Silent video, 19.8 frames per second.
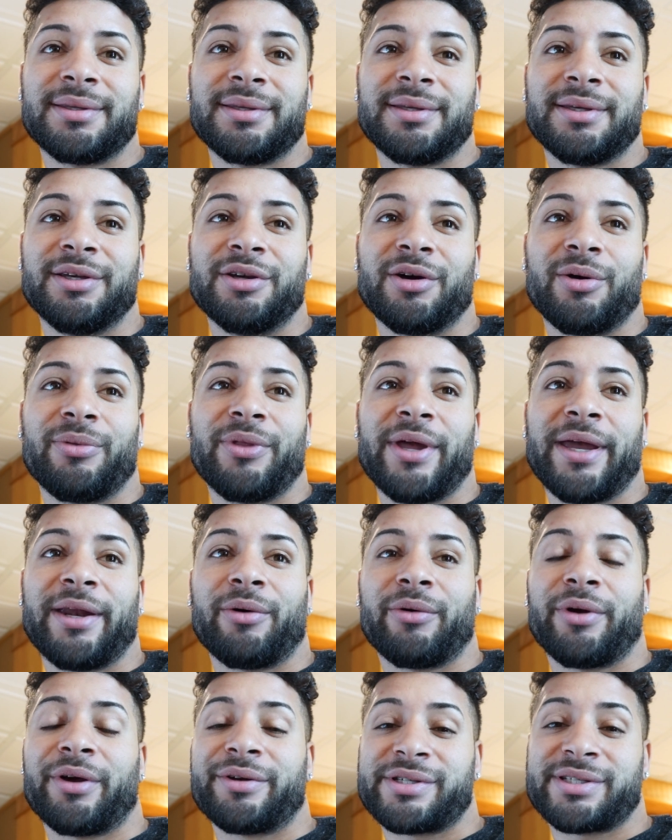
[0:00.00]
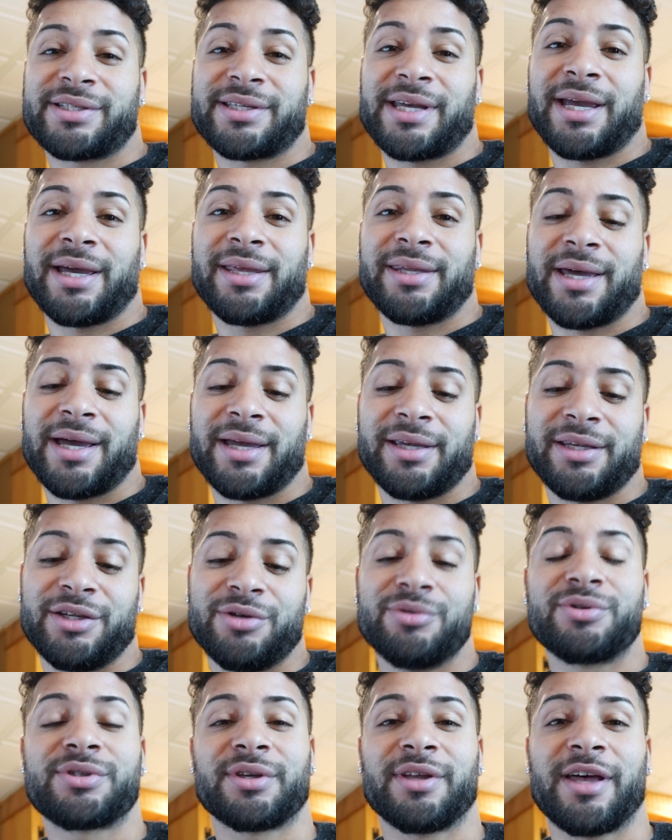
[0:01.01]
you know, they don't understand that
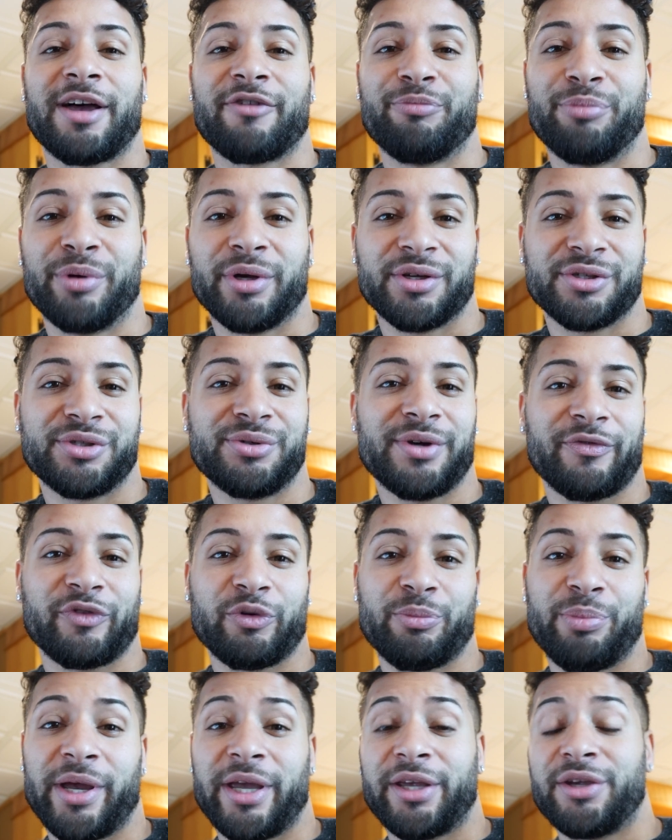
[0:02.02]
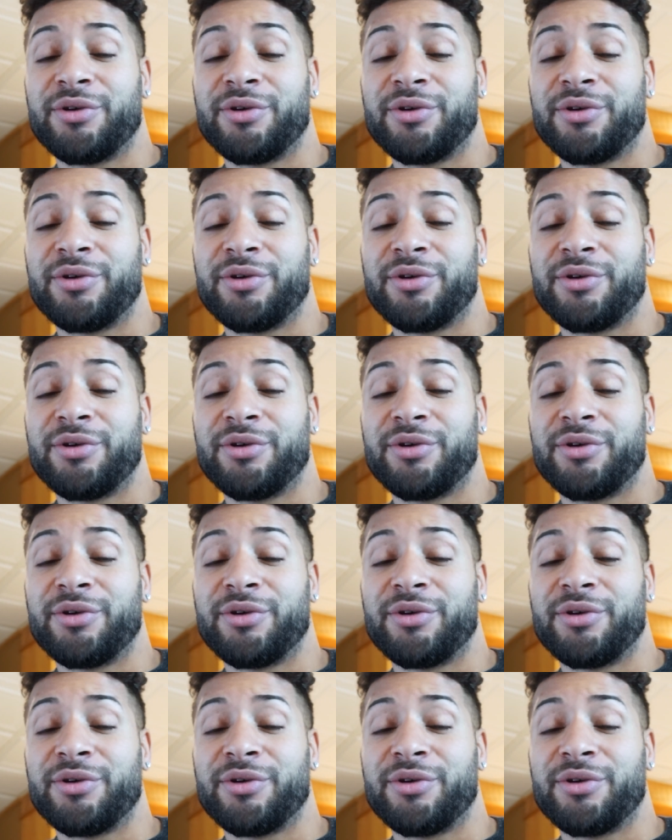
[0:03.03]
you still have bills you have to pay.